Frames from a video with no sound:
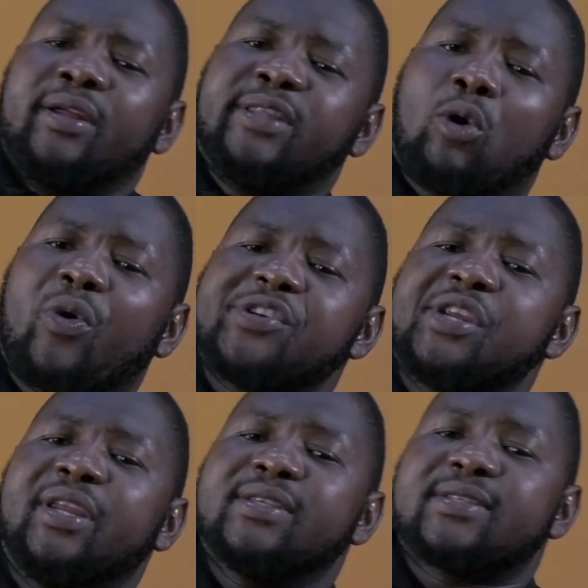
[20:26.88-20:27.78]
the
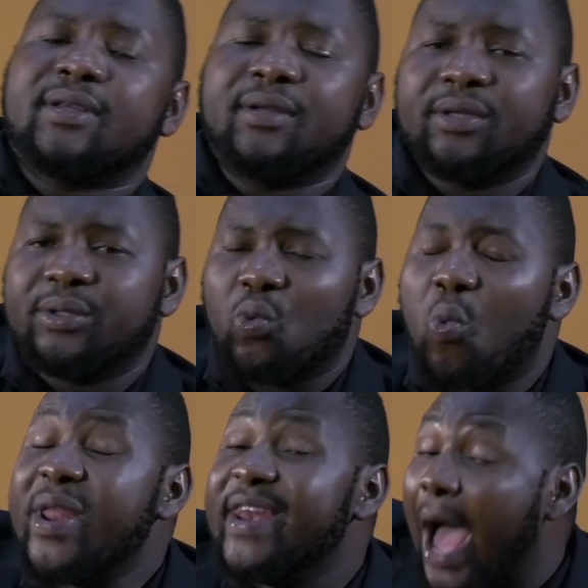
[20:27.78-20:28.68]
question is,
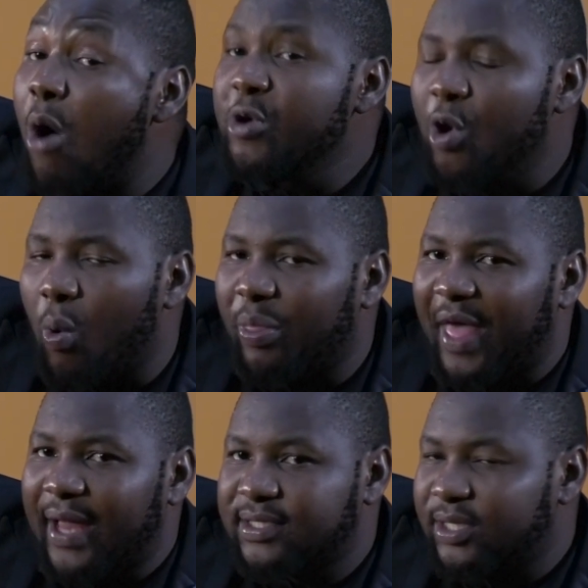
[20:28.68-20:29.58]
we now know
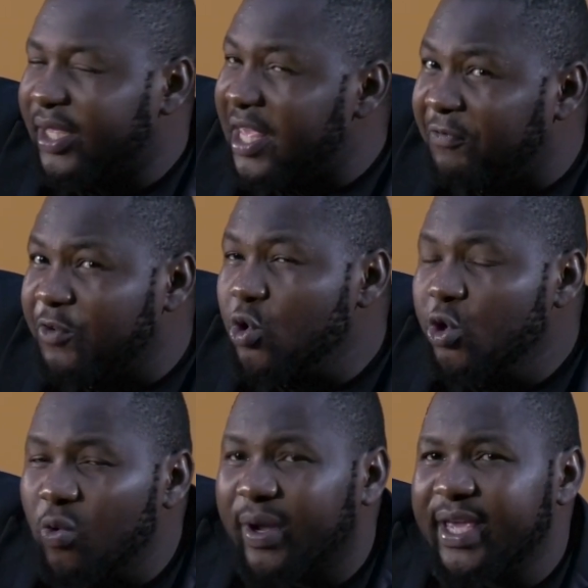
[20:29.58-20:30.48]
that if you
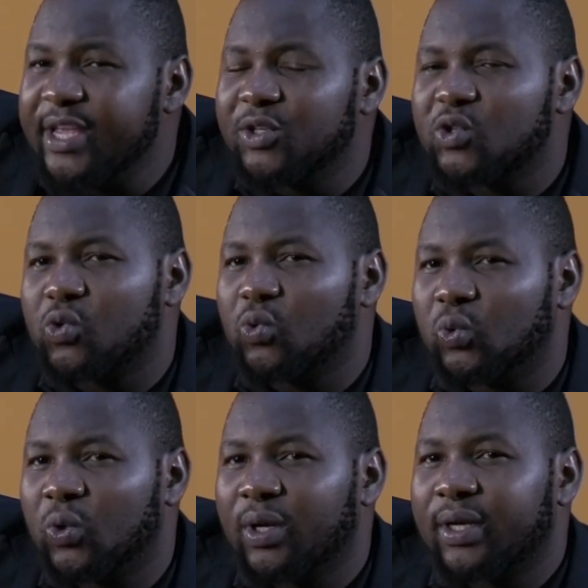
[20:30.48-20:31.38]
look
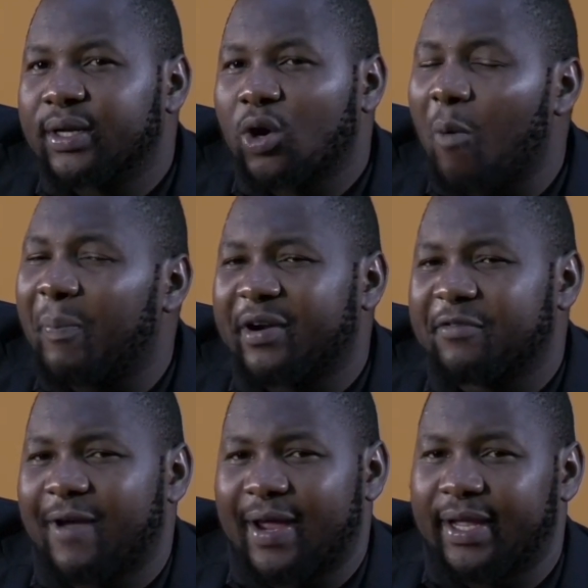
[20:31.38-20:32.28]
into copper
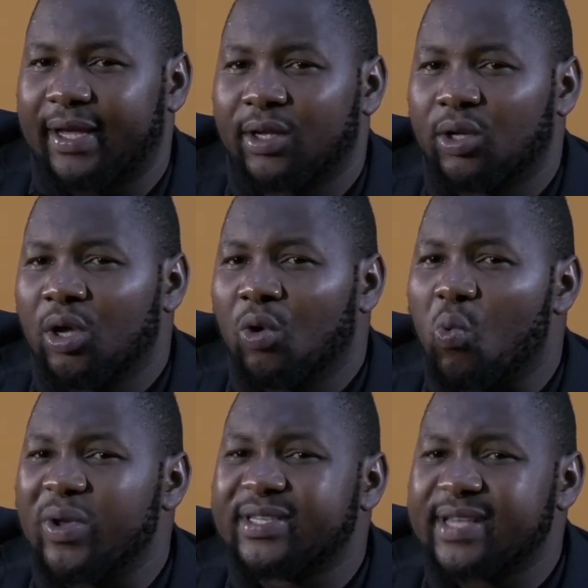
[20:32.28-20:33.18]
refining,
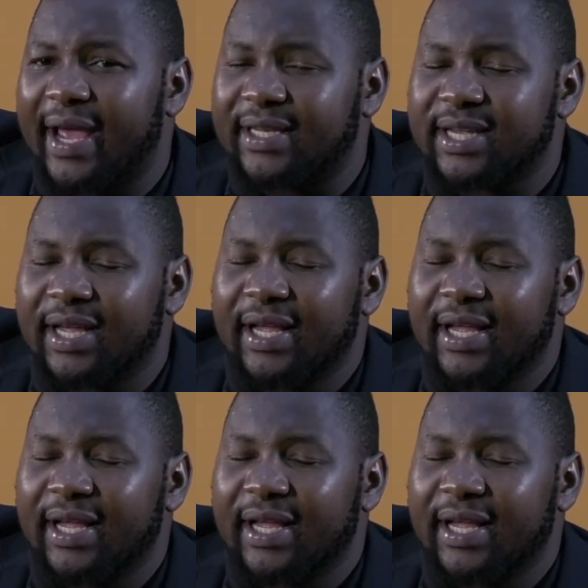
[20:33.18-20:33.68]
we said